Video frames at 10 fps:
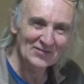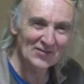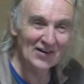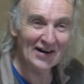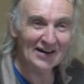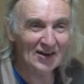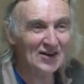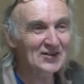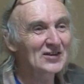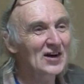
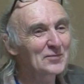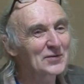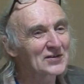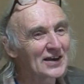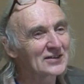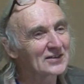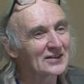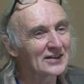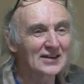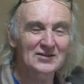99%
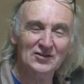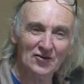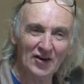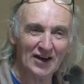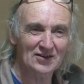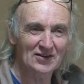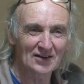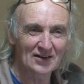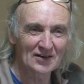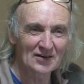is correct,
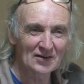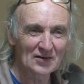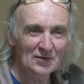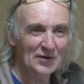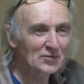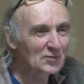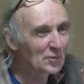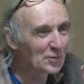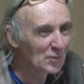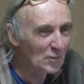but
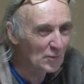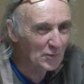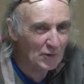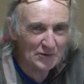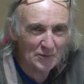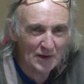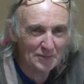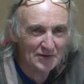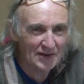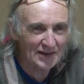
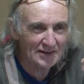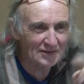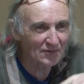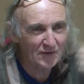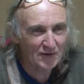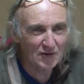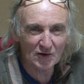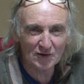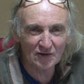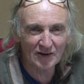0.1% is
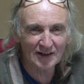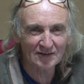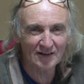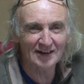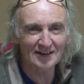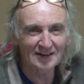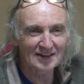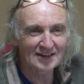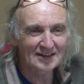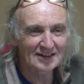not correct, right?
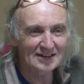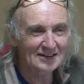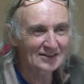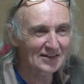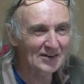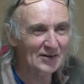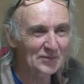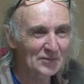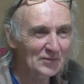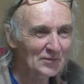Ah,
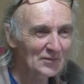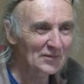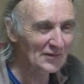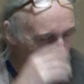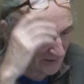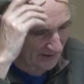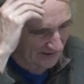not of